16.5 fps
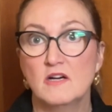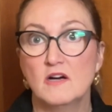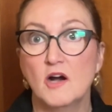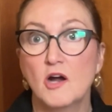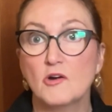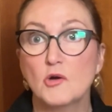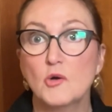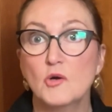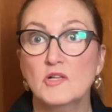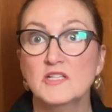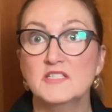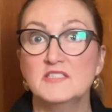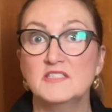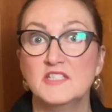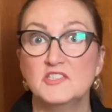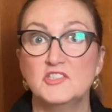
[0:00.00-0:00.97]
are all
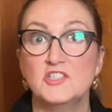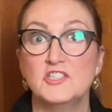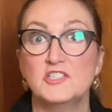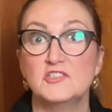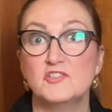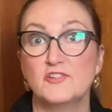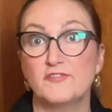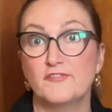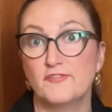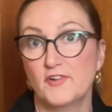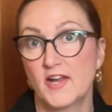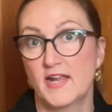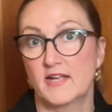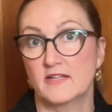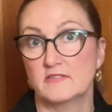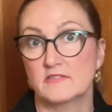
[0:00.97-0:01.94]
indigenous to
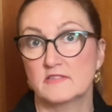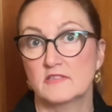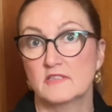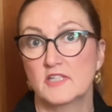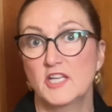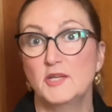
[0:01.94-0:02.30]
France,